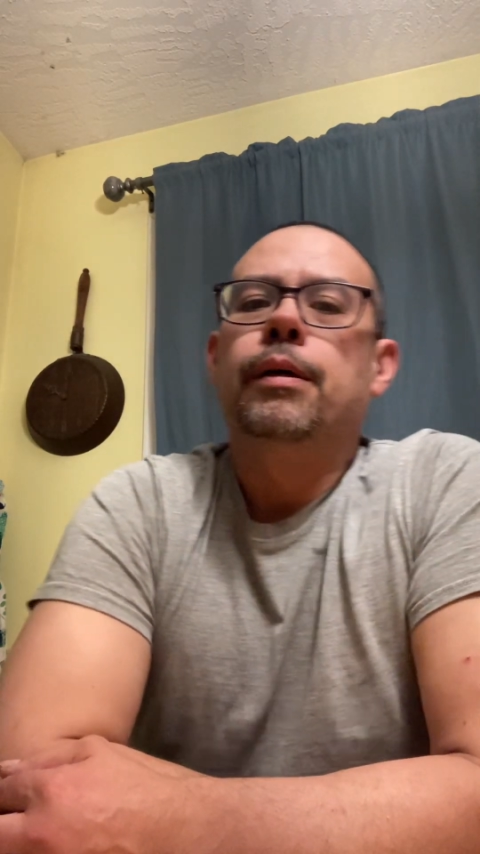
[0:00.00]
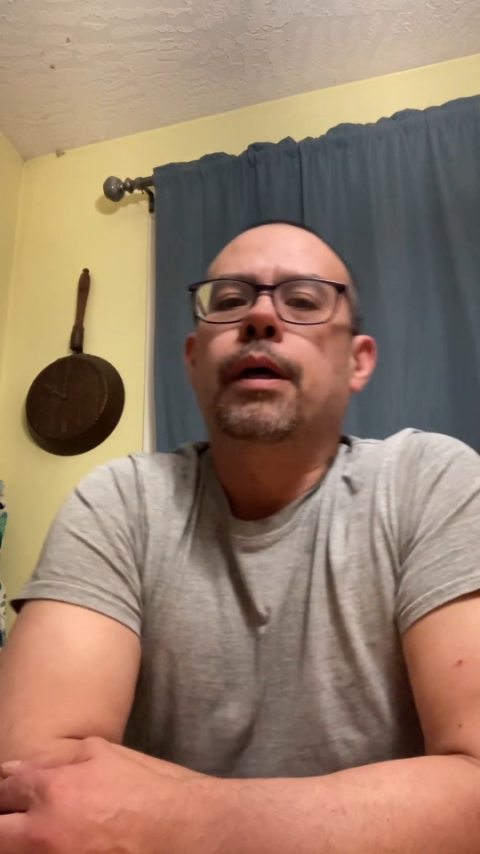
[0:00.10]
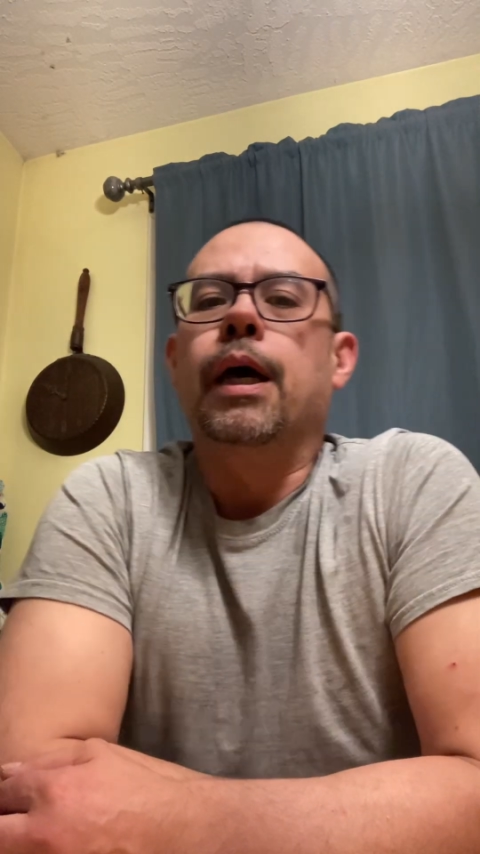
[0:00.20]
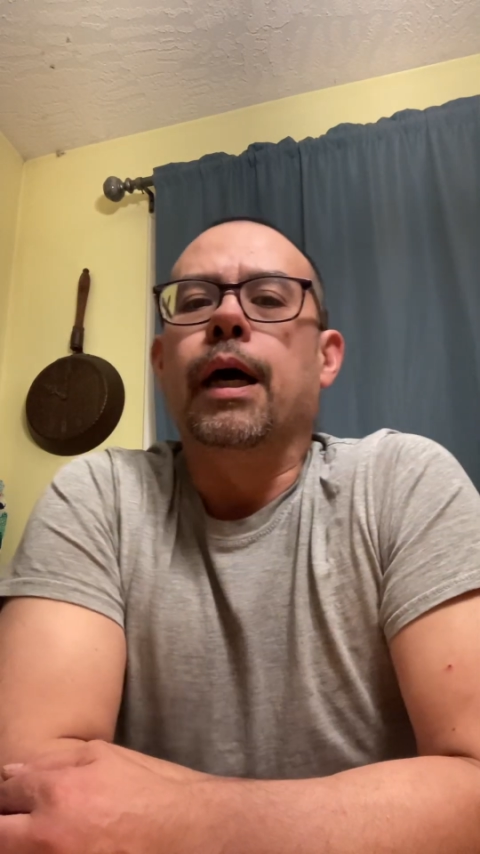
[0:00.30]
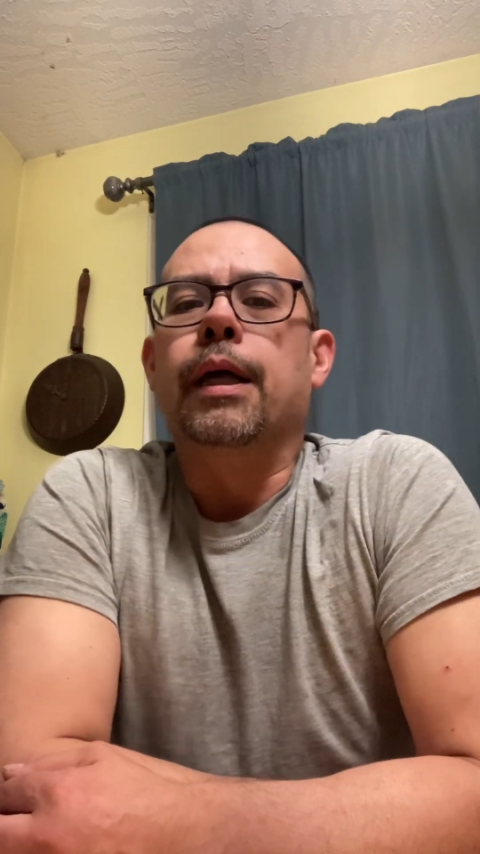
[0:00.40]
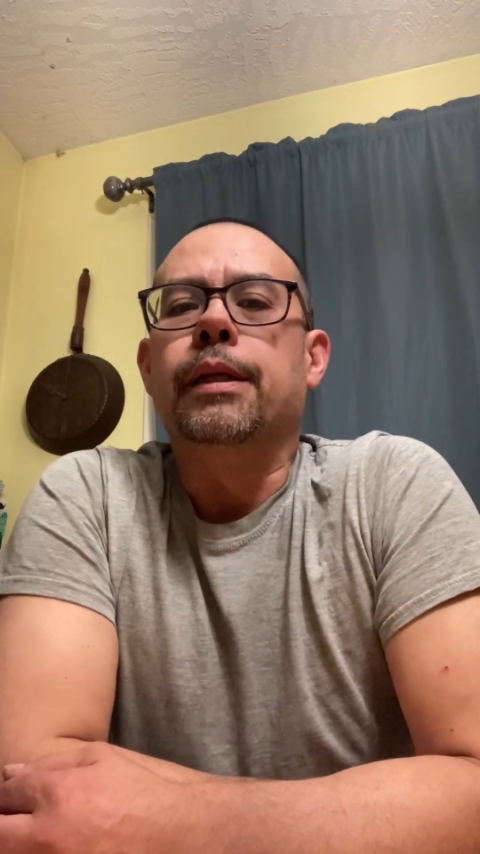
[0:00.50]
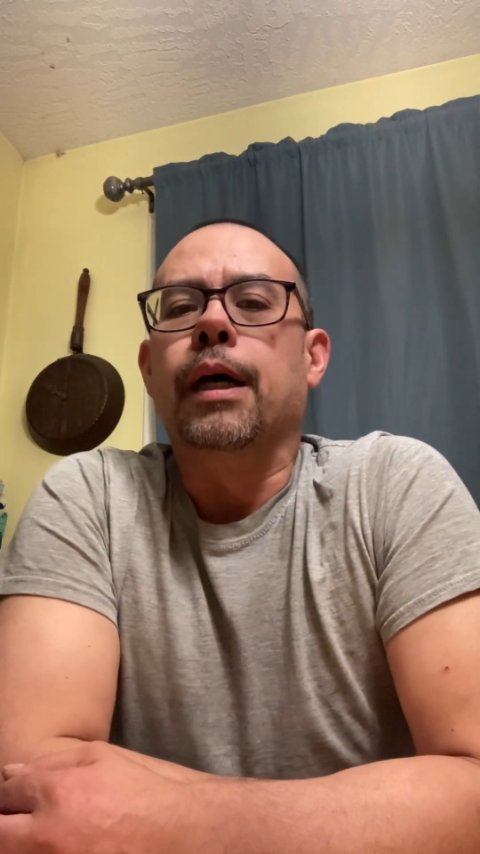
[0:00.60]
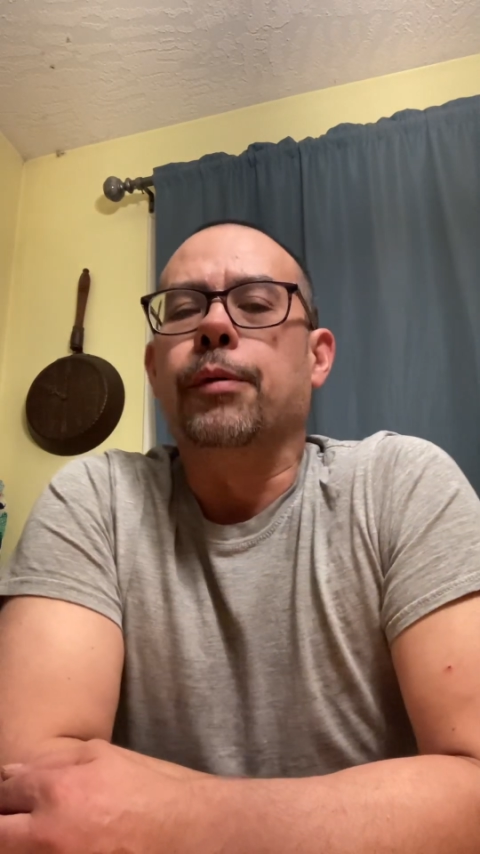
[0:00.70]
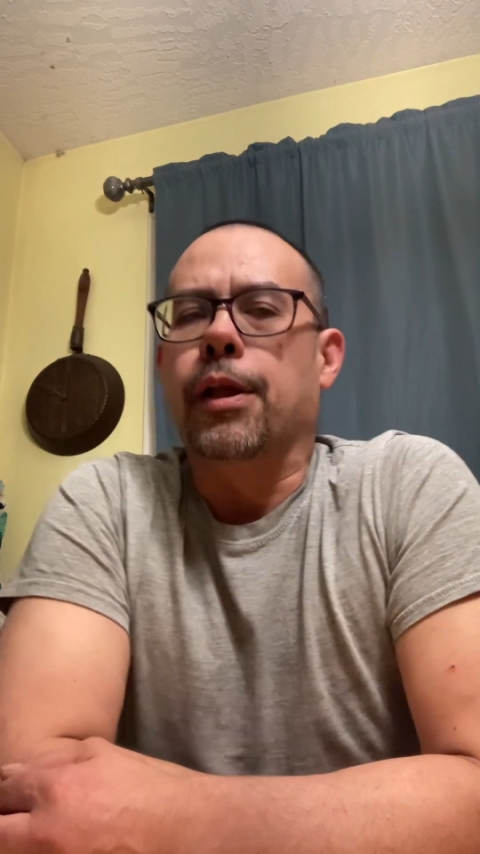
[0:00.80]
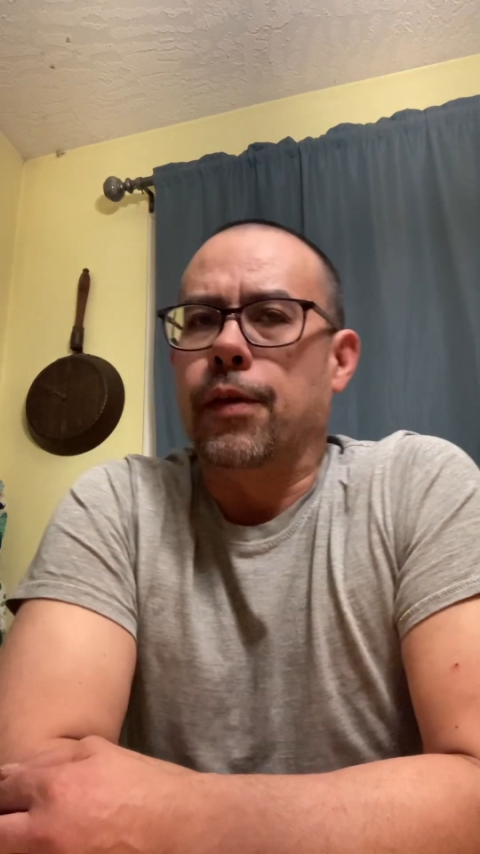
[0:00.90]
And
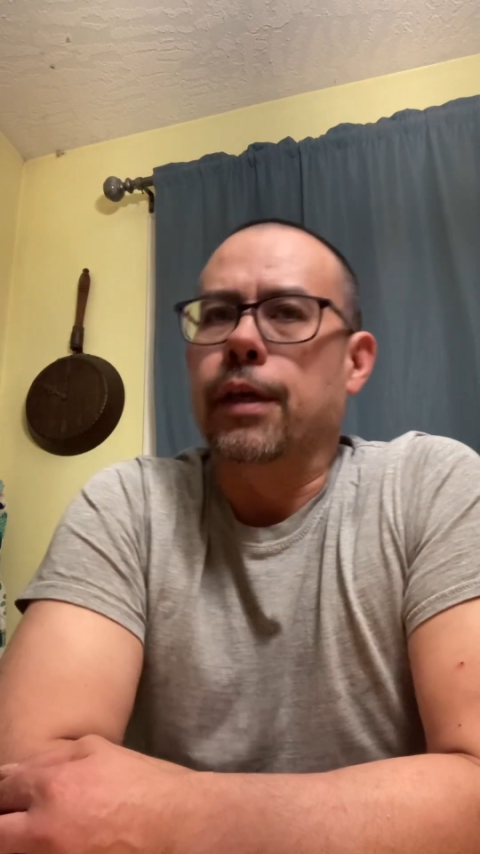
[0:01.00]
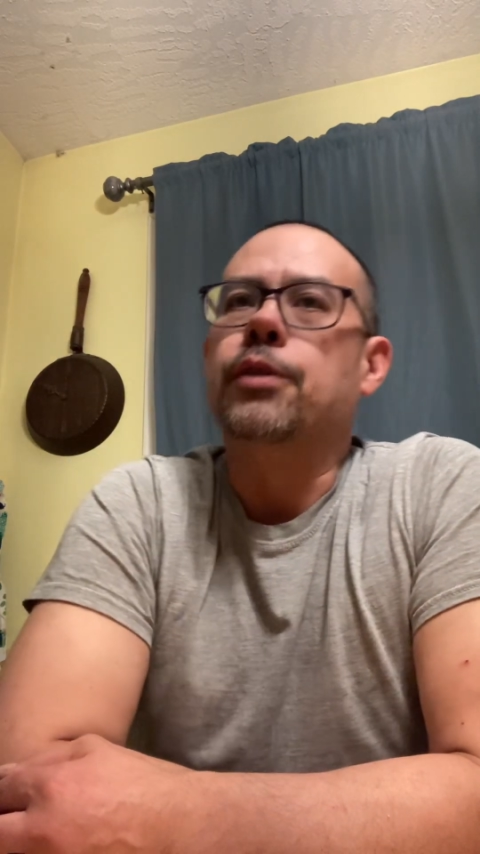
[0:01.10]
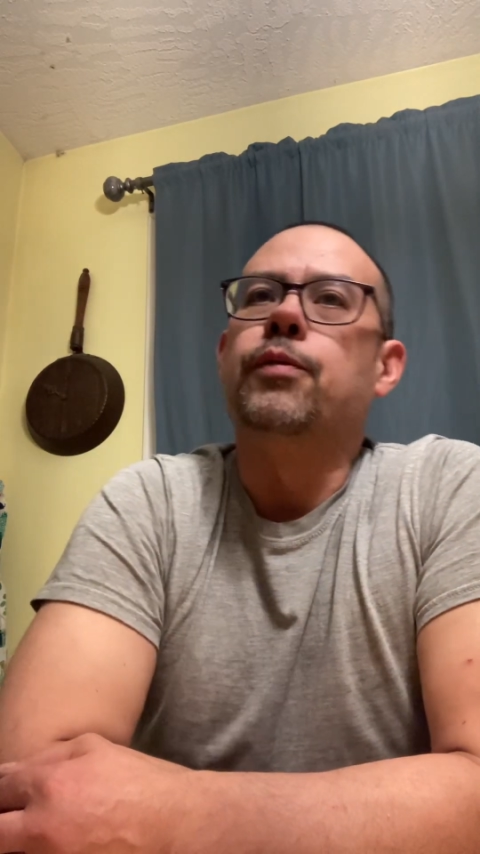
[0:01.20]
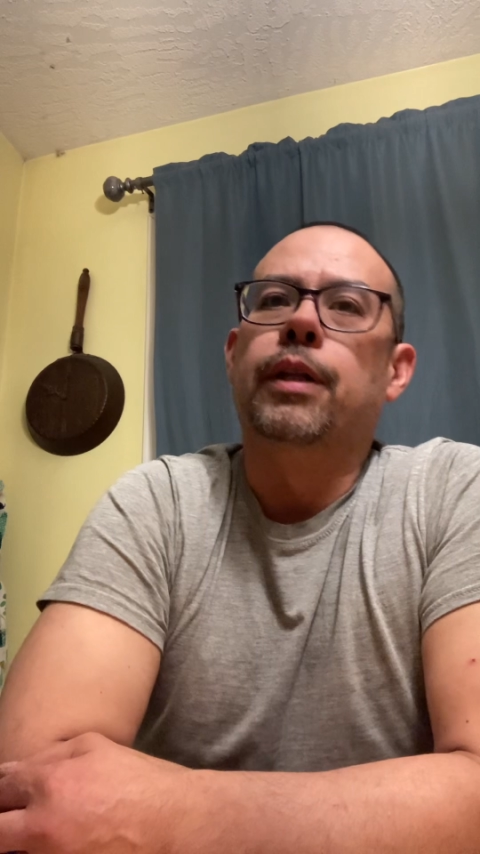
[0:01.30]
but I think it's